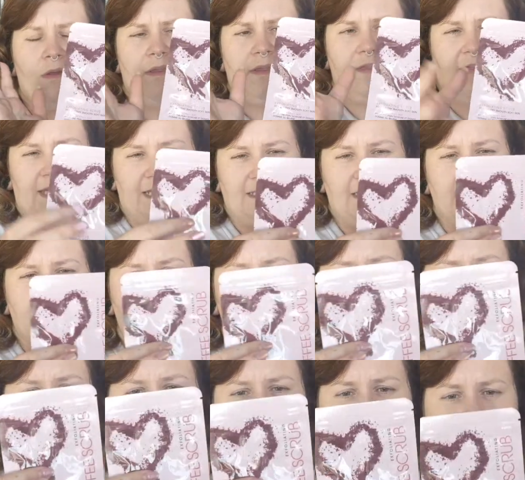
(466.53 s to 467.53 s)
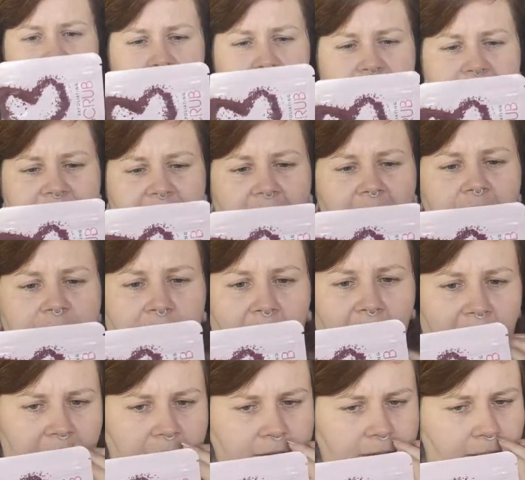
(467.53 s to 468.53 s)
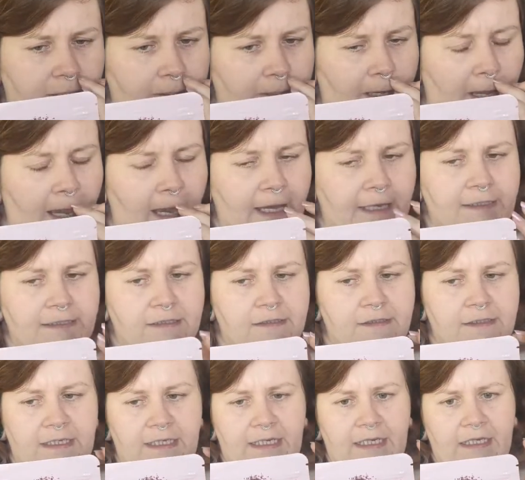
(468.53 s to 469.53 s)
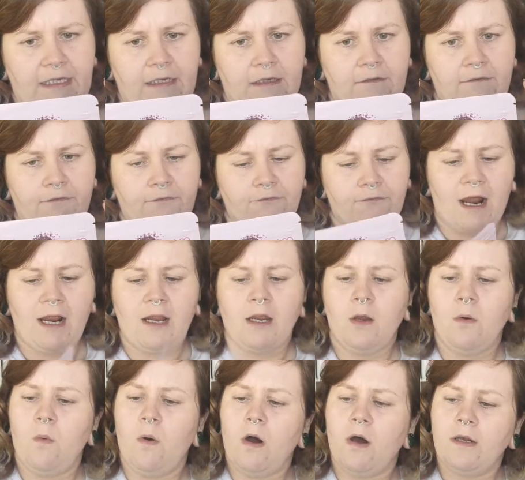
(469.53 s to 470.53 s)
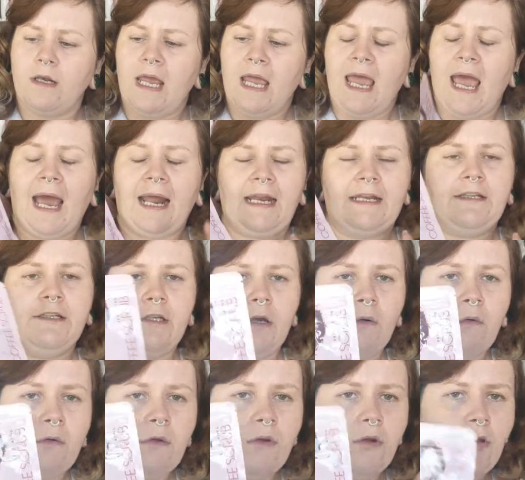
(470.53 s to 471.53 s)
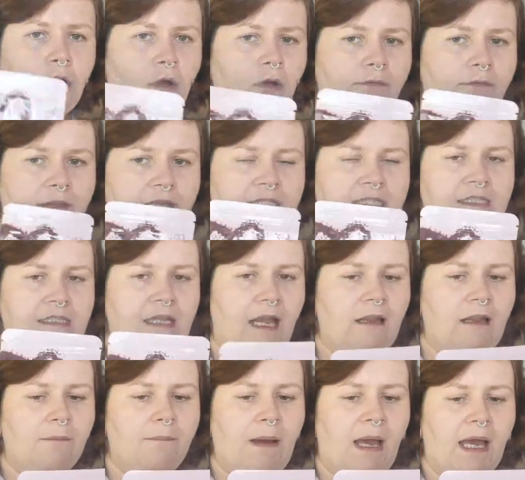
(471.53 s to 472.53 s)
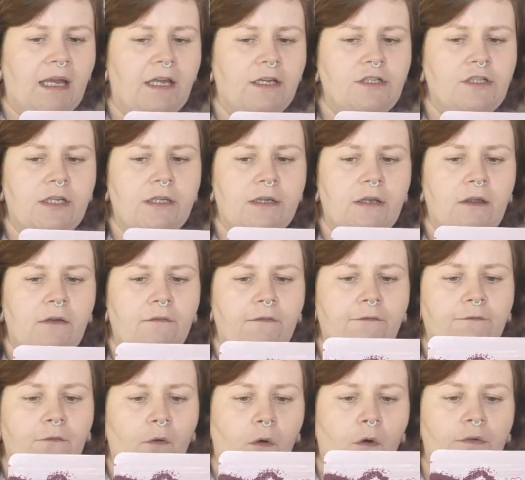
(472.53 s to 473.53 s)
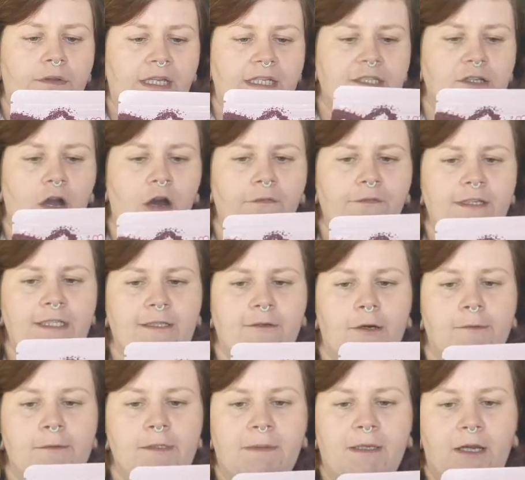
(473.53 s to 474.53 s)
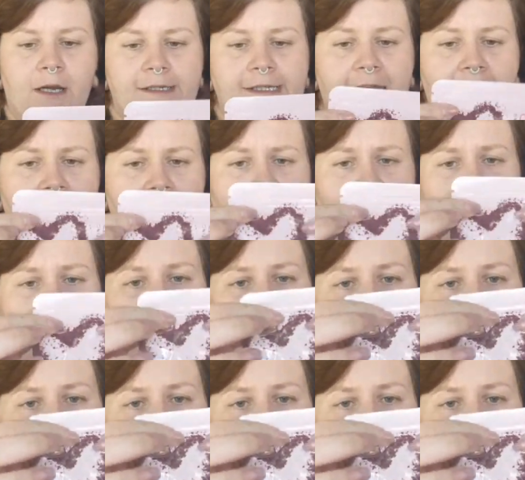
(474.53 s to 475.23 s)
this is going to be the same style of packaging as the Frank one, and I don't love this style of packaging for these coffee scrubs because it